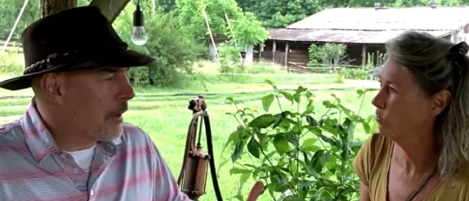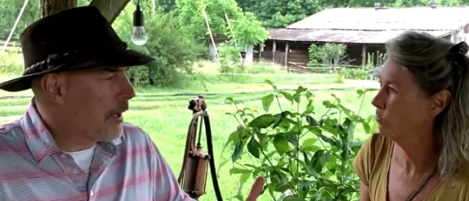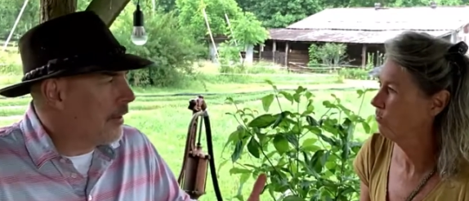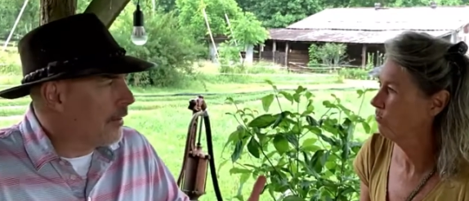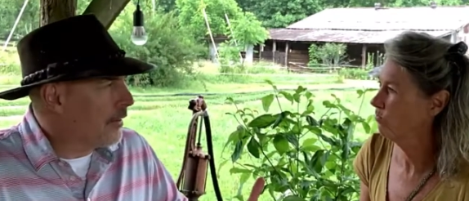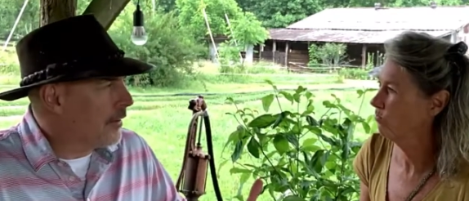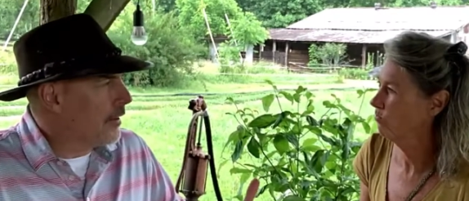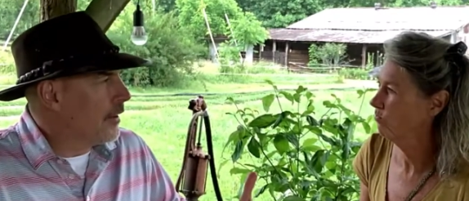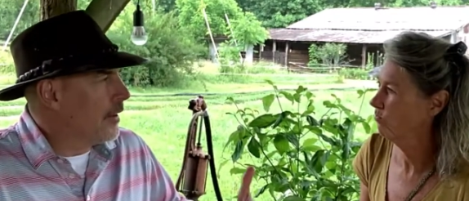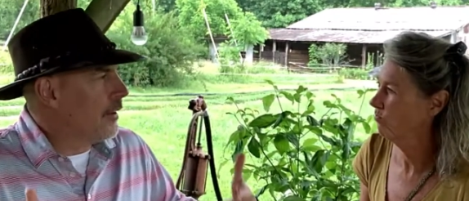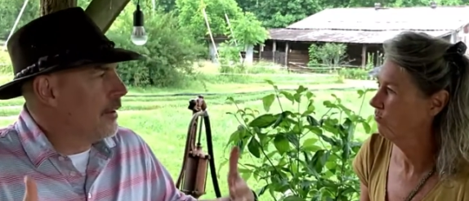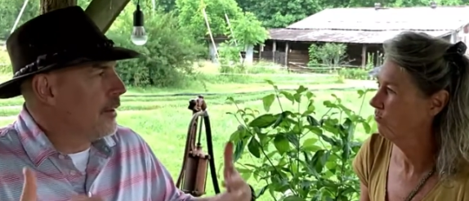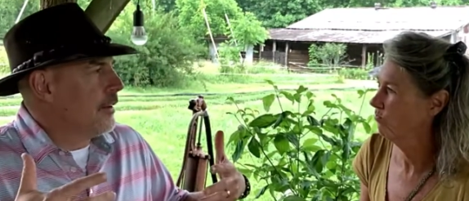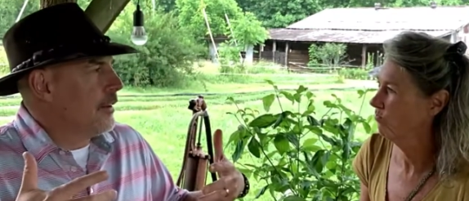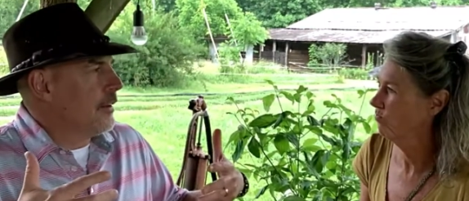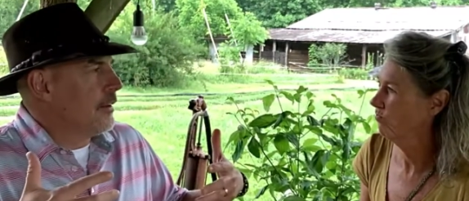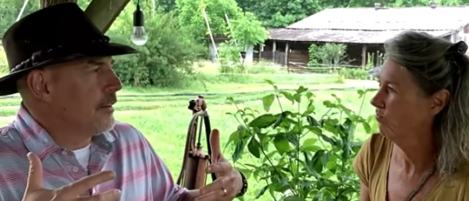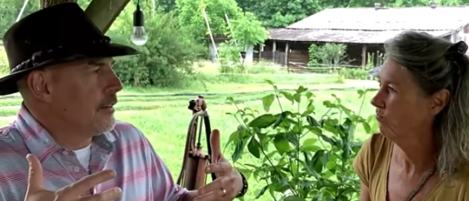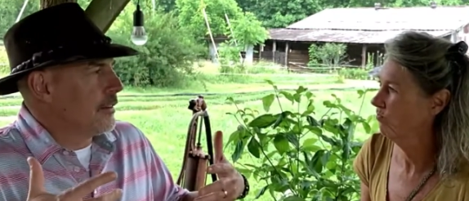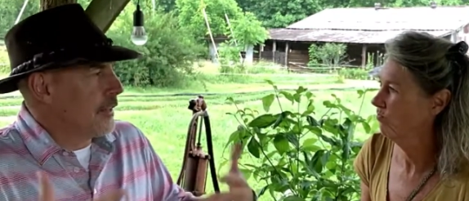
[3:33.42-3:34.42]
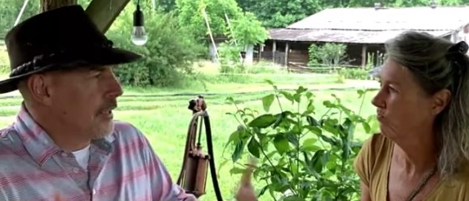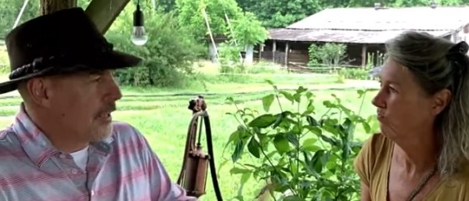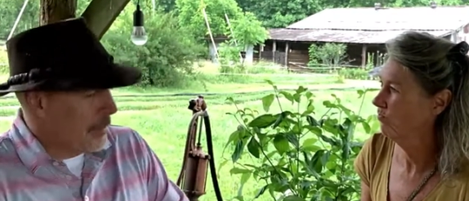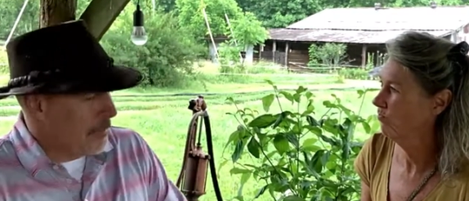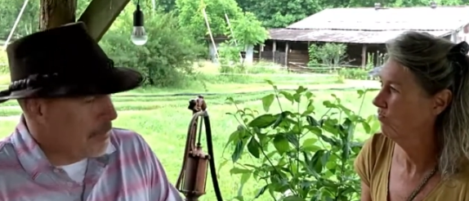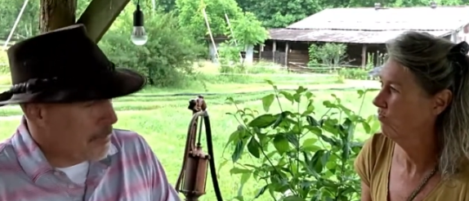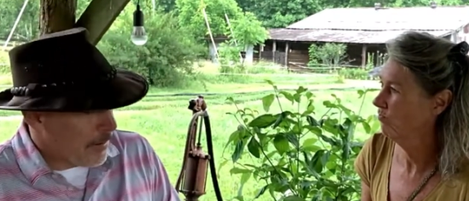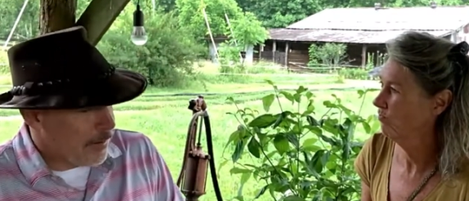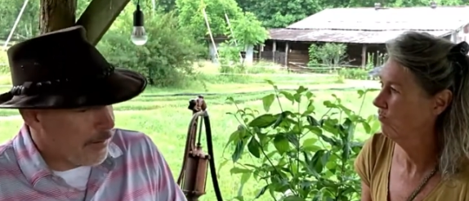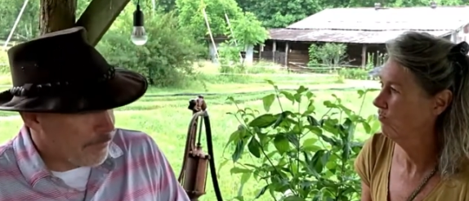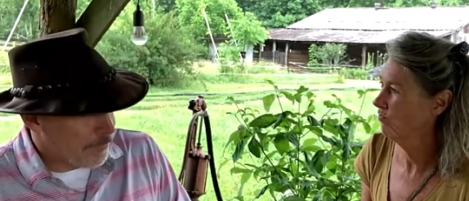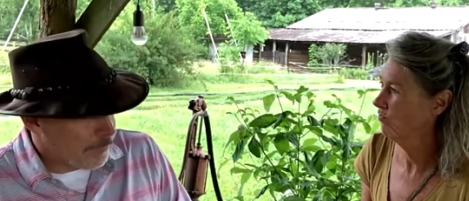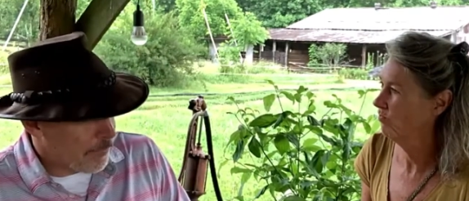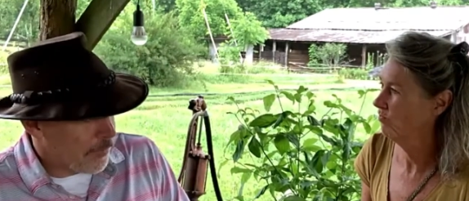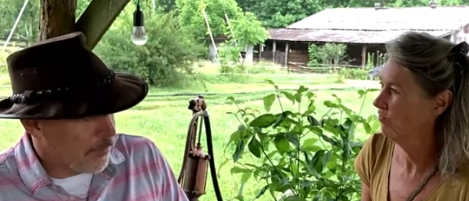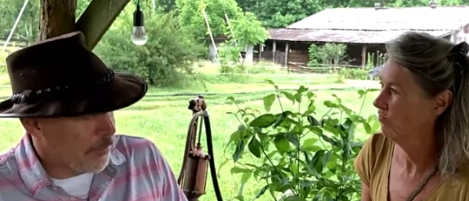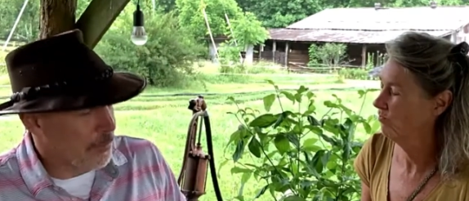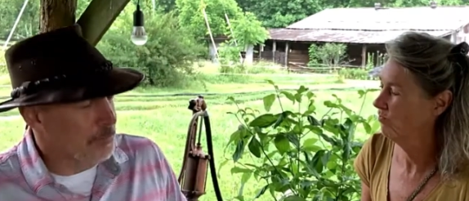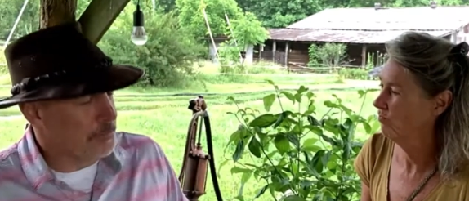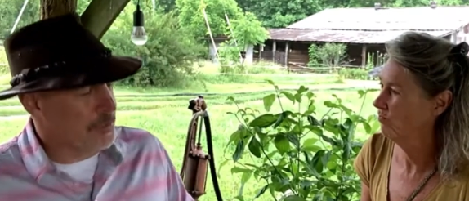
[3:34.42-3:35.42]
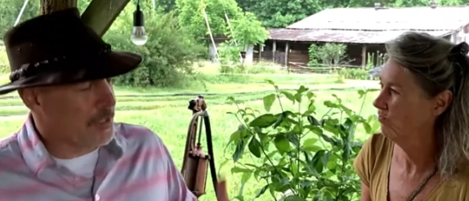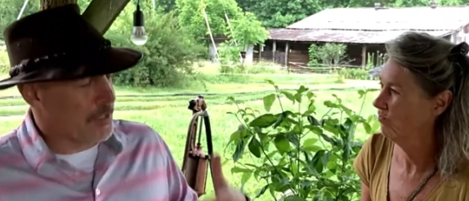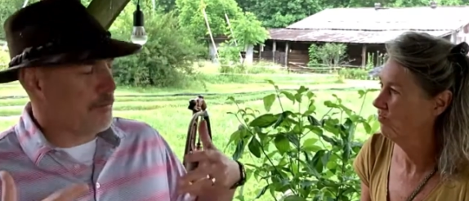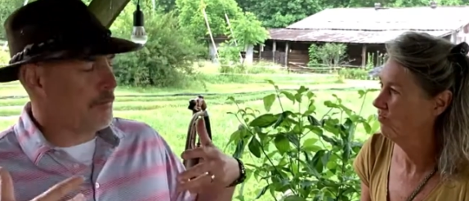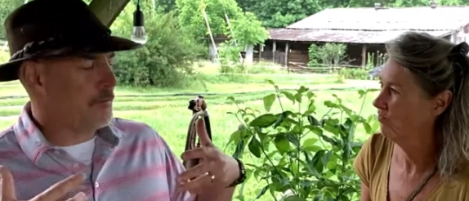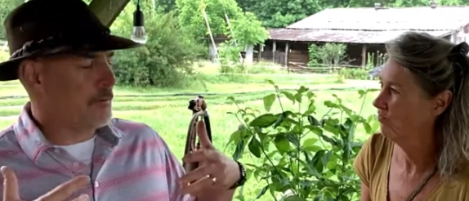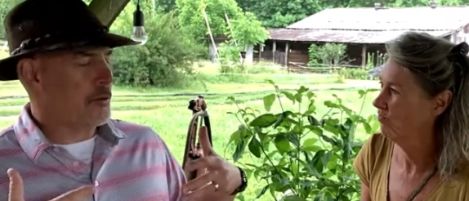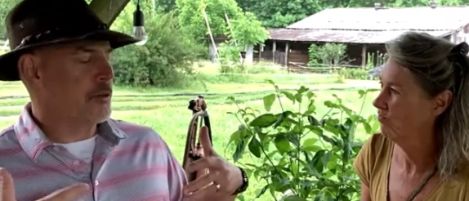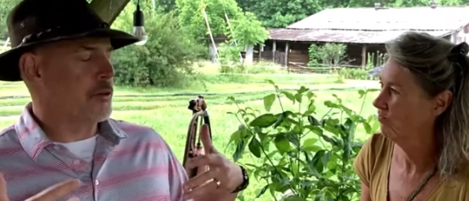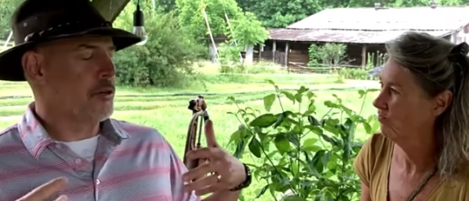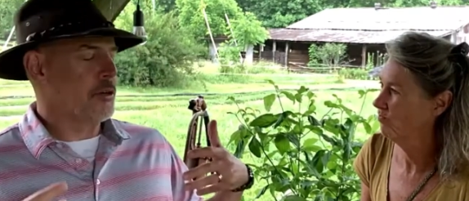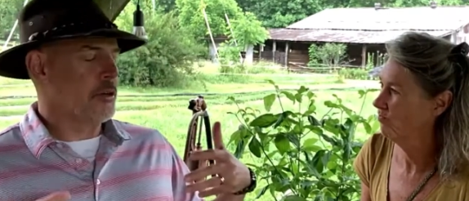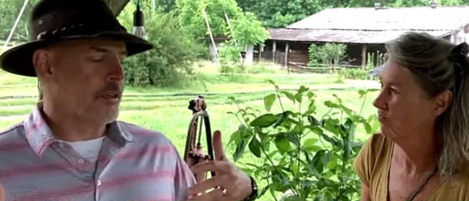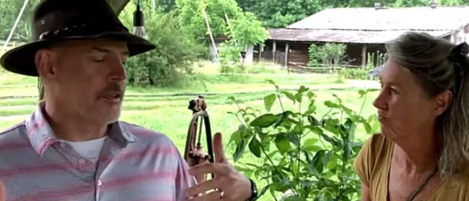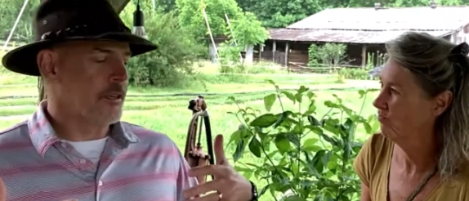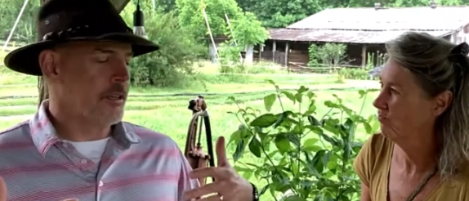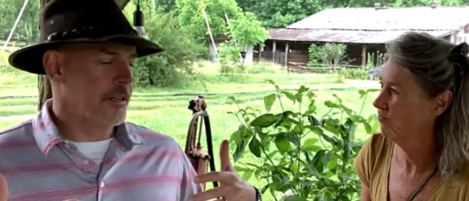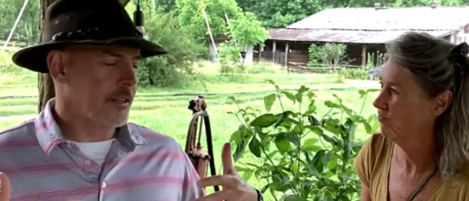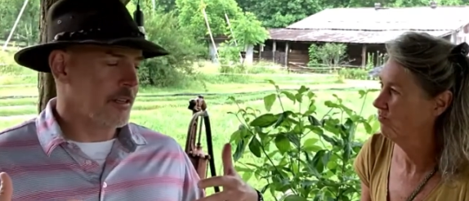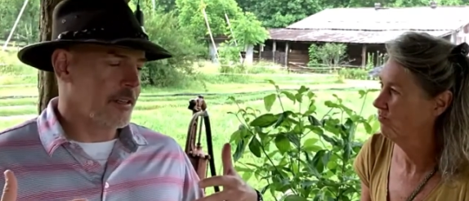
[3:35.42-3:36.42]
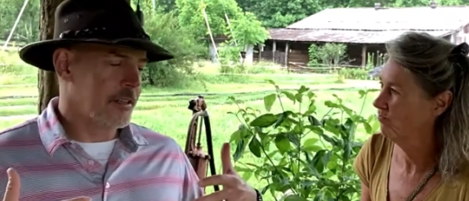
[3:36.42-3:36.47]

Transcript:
Speaker 1: about Ladybug Farms. And if you could